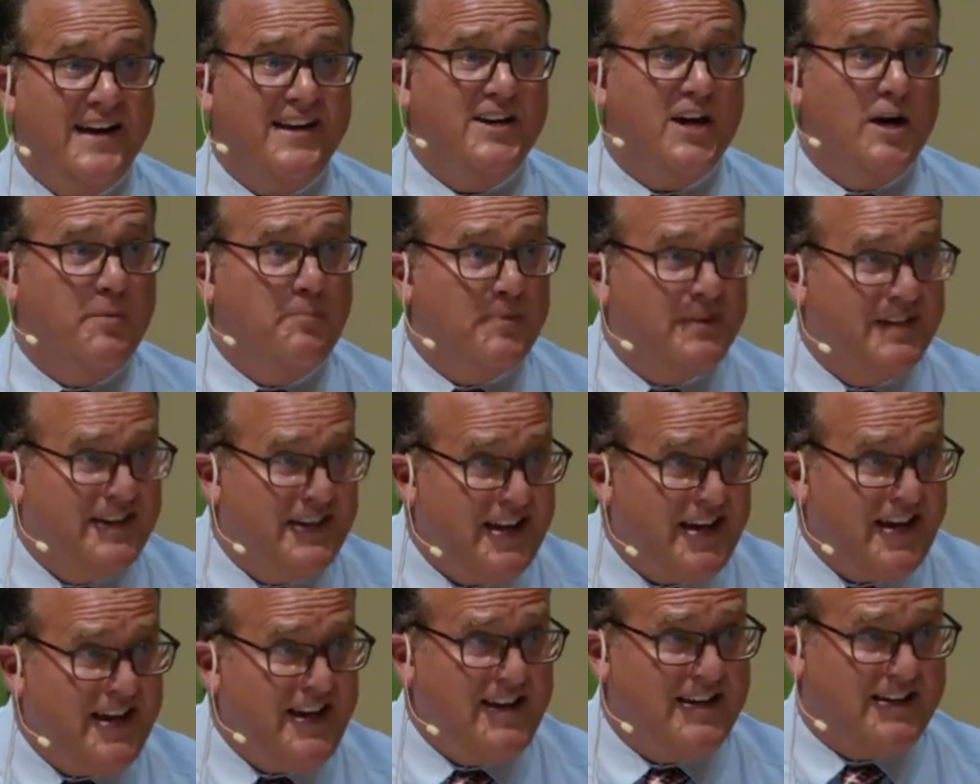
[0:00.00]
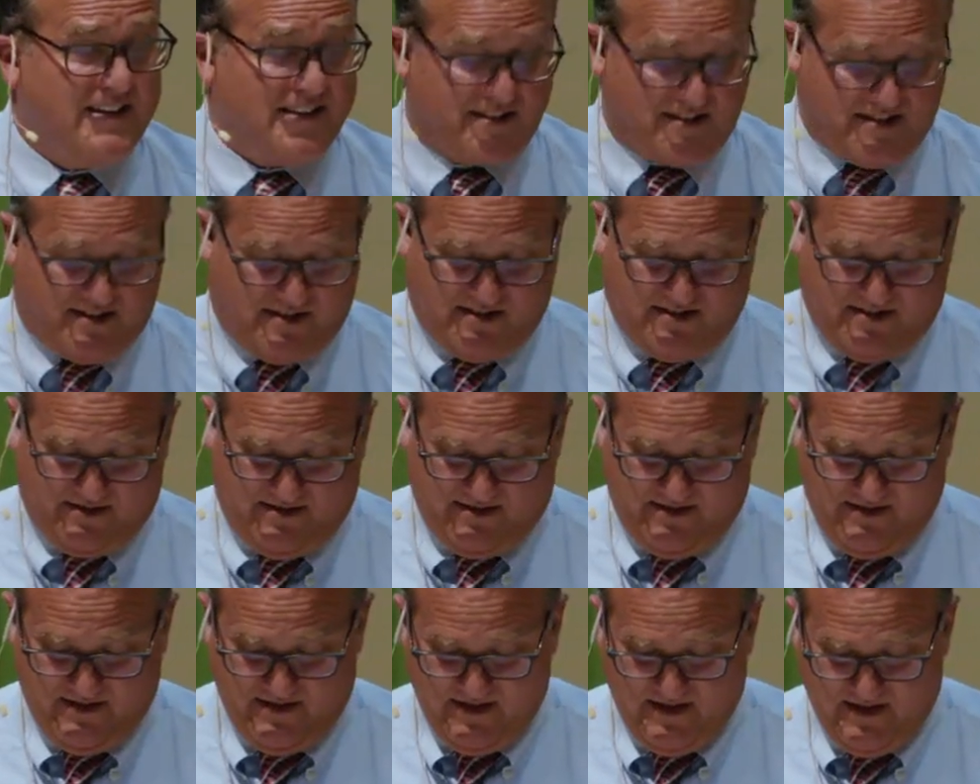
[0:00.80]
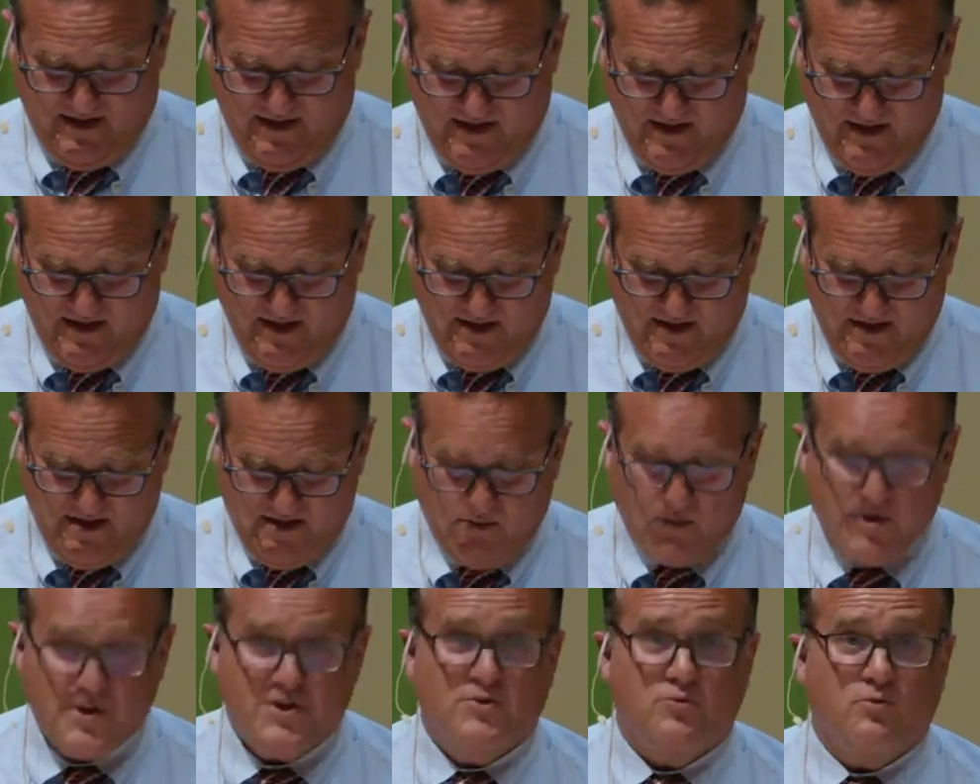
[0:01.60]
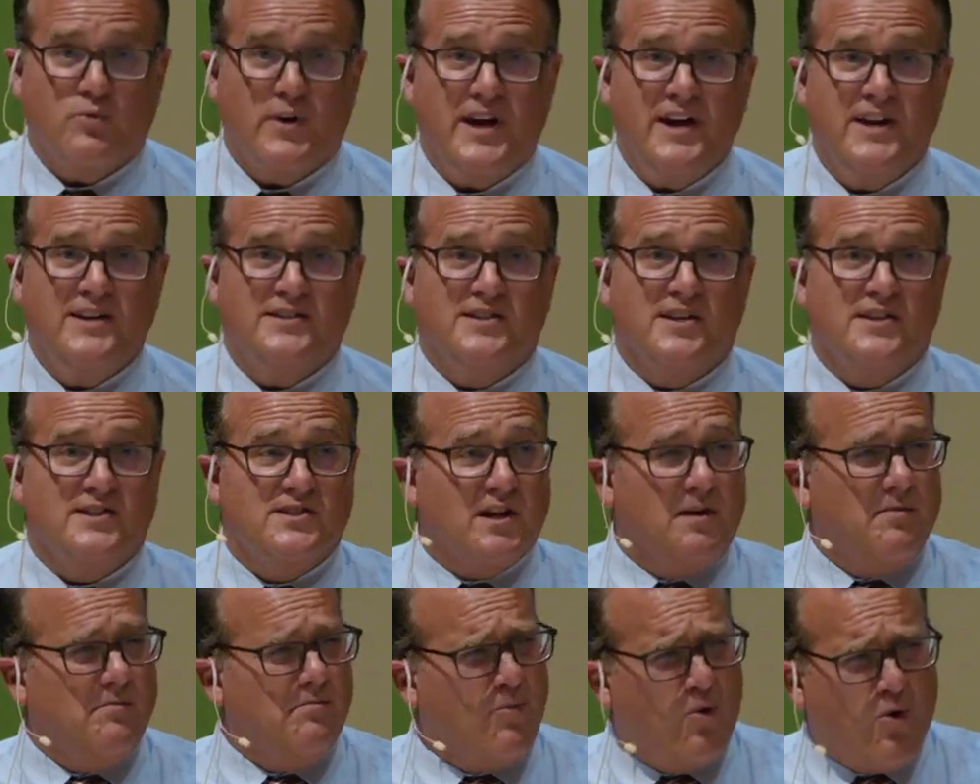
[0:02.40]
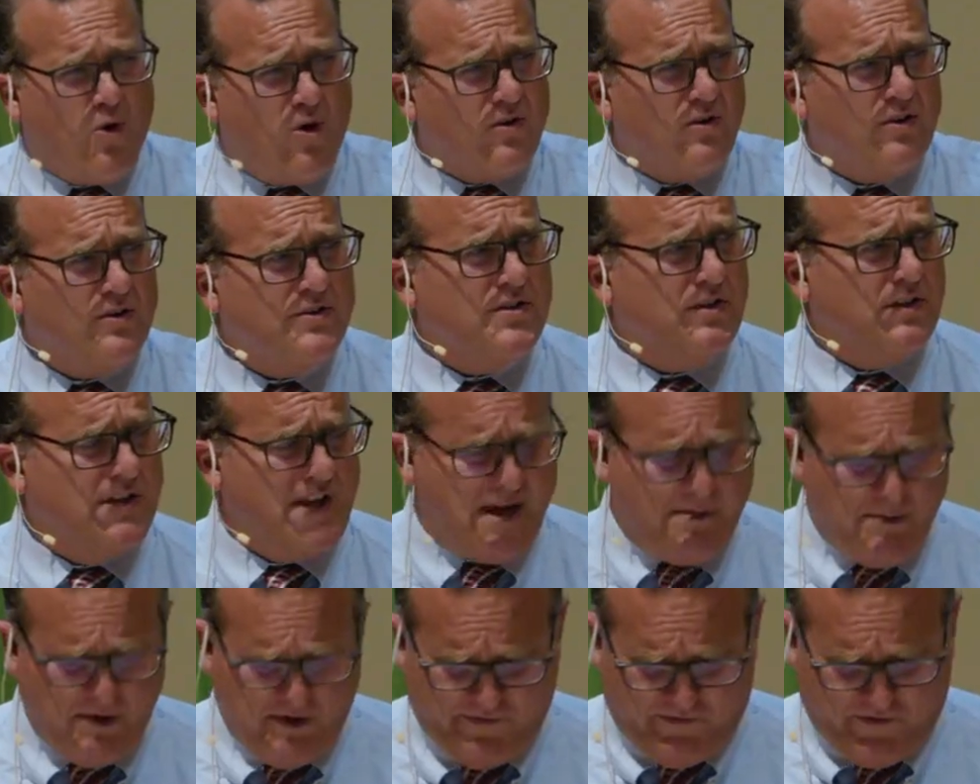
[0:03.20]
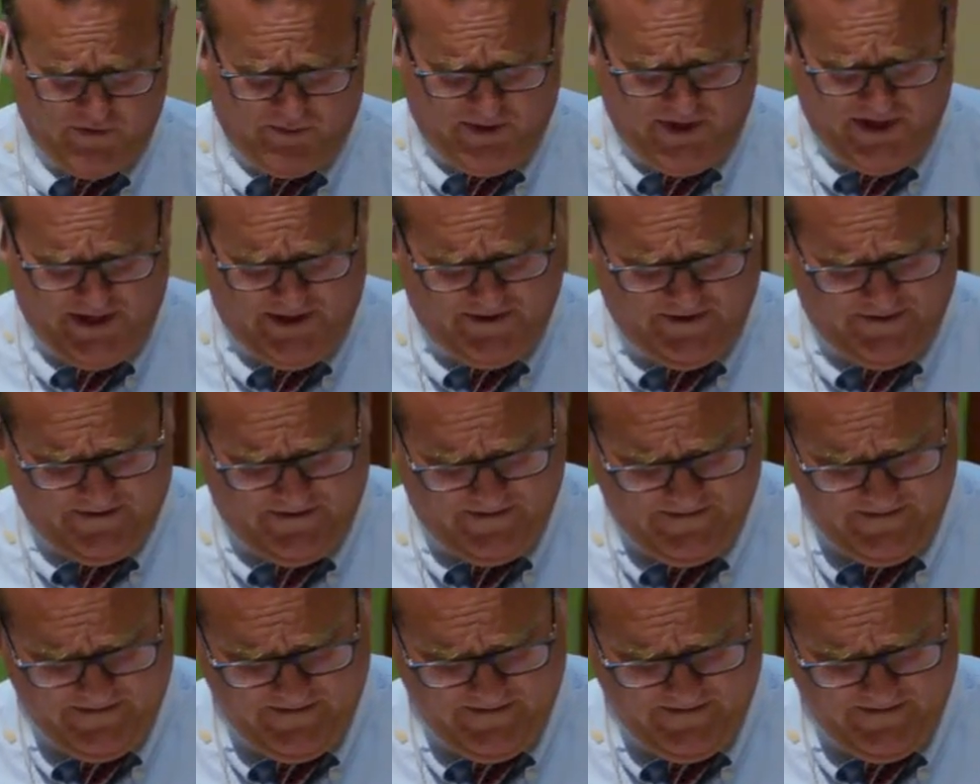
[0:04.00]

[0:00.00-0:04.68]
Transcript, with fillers: up and eat, which raises a moral dilemma for Peter.